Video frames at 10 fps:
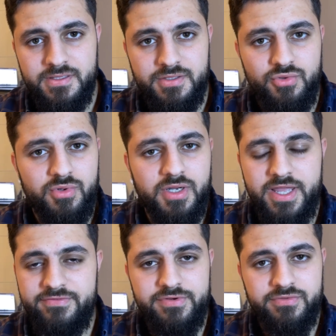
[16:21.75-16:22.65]
You are
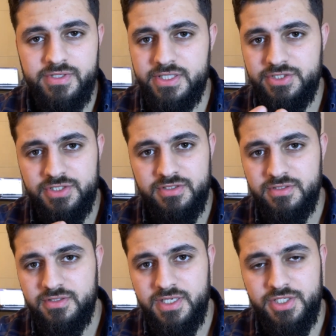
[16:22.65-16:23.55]
every religion
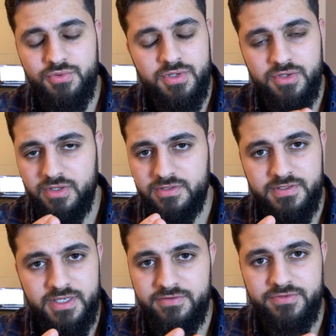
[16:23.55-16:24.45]
and you are not
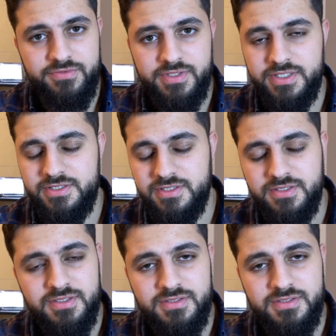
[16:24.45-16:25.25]
every religion.